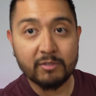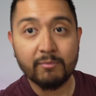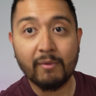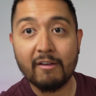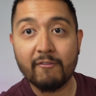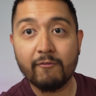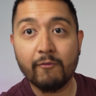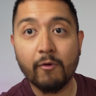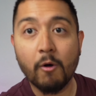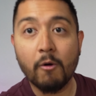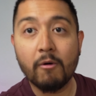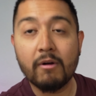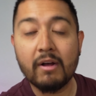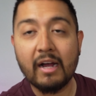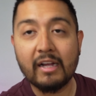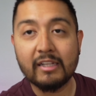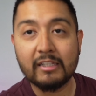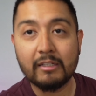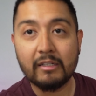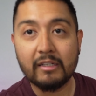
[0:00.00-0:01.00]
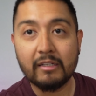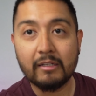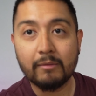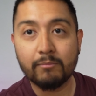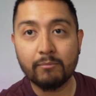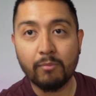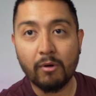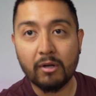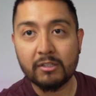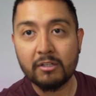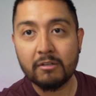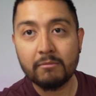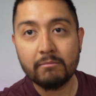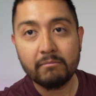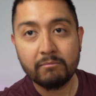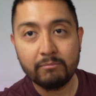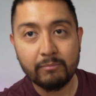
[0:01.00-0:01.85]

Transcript: by 4 at the bottom